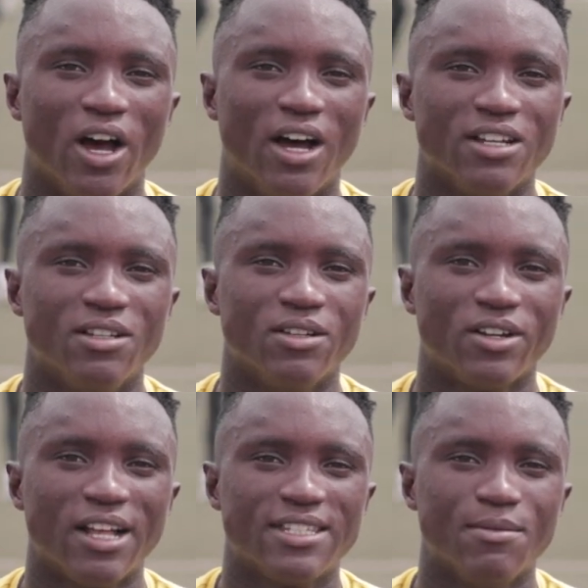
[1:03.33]
And
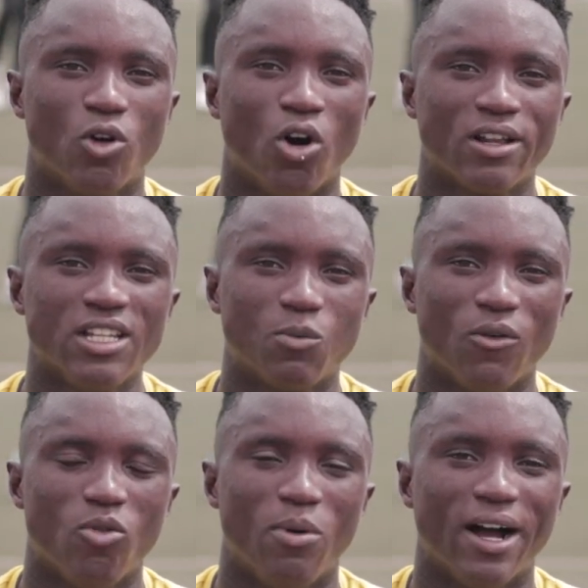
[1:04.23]
the other team called
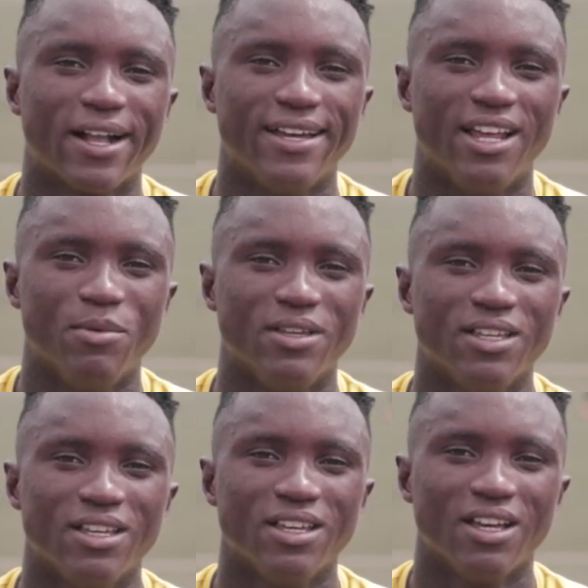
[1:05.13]
Clisport Football Academy.
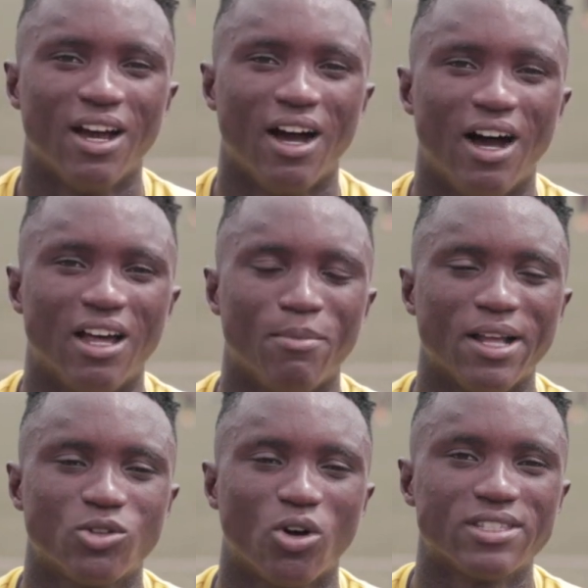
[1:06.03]
And
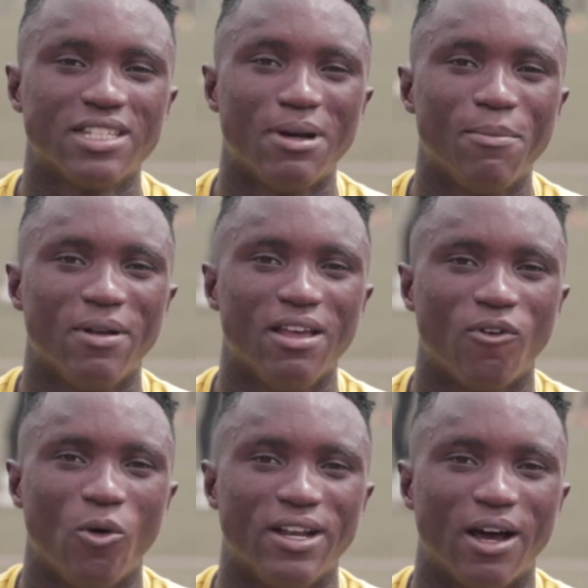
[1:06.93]
my third team I
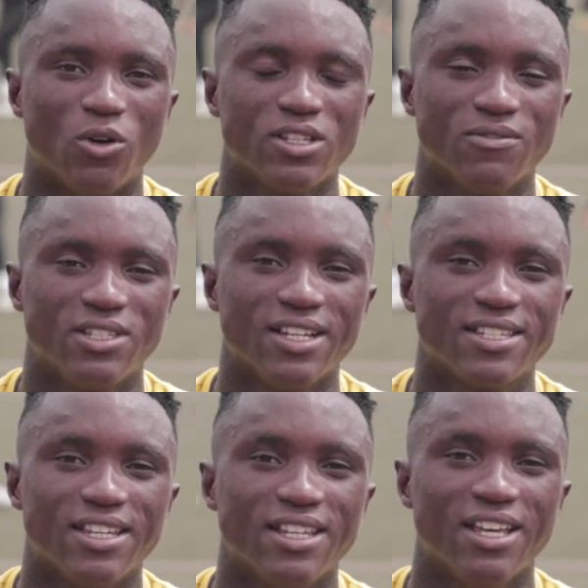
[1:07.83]
played for when I was
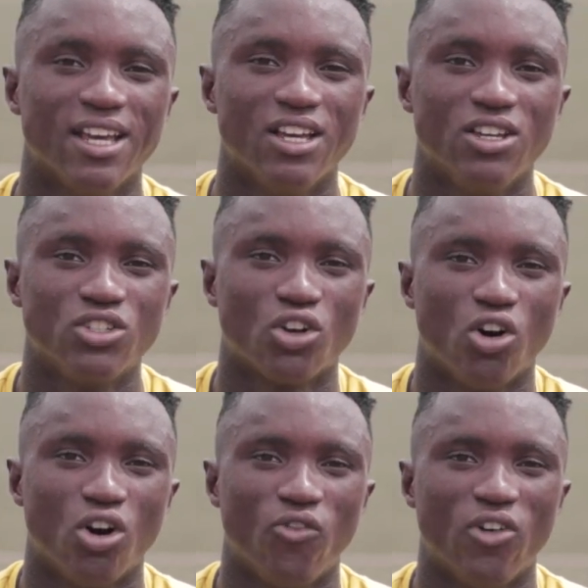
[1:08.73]
16 is
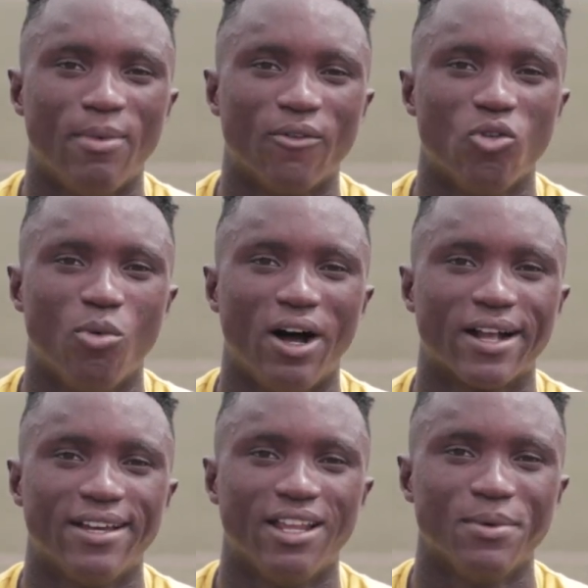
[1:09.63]
called Fema
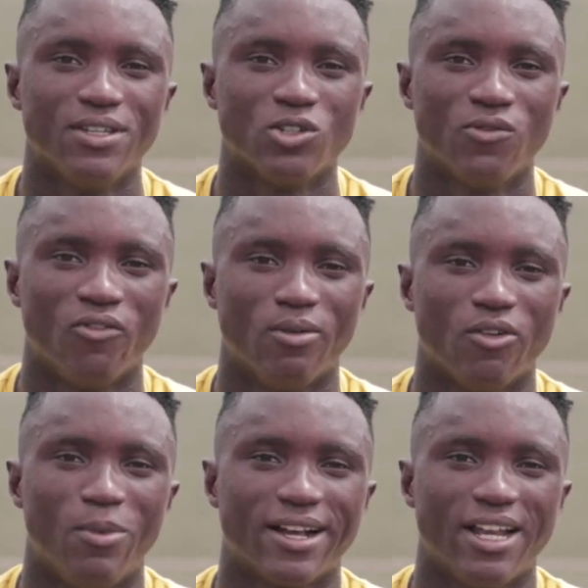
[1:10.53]
Football Academy. So from
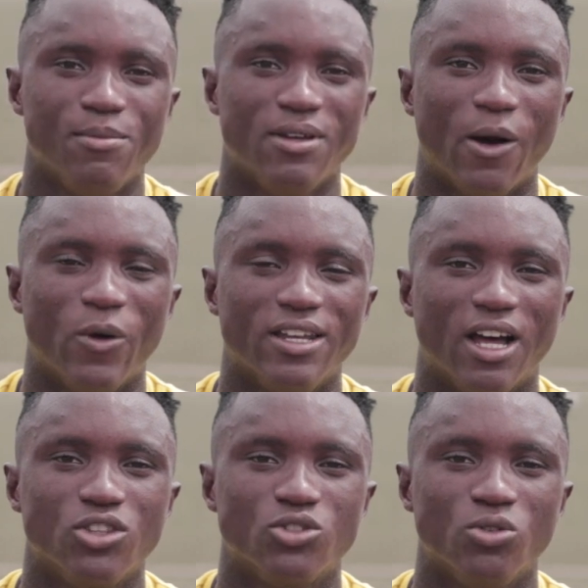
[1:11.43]
Fema Football Academy, I went
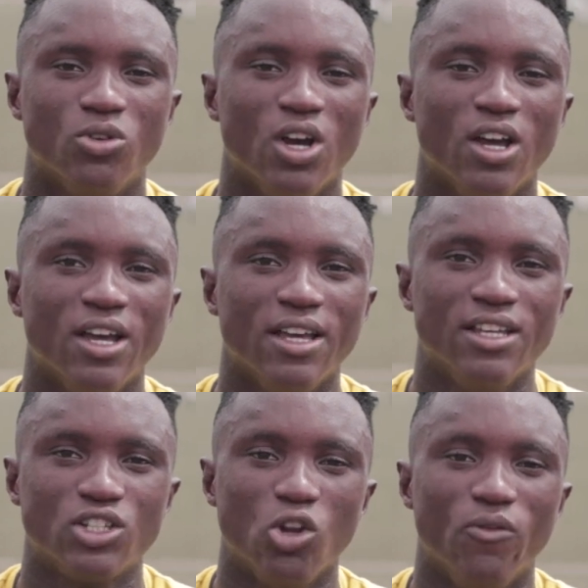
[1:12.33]
down to
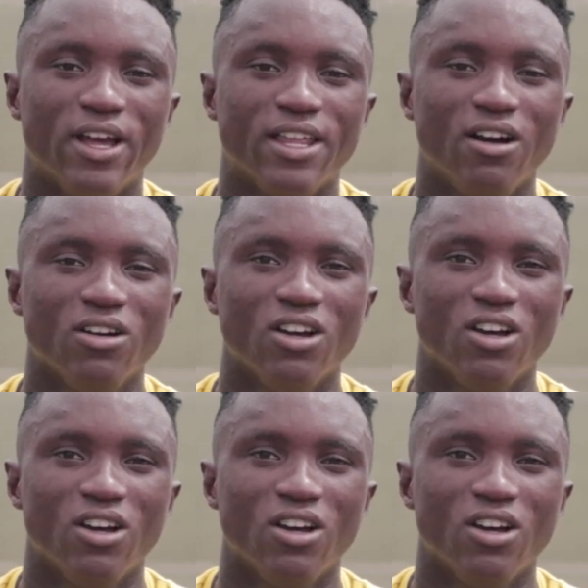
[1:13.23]
Slovenia.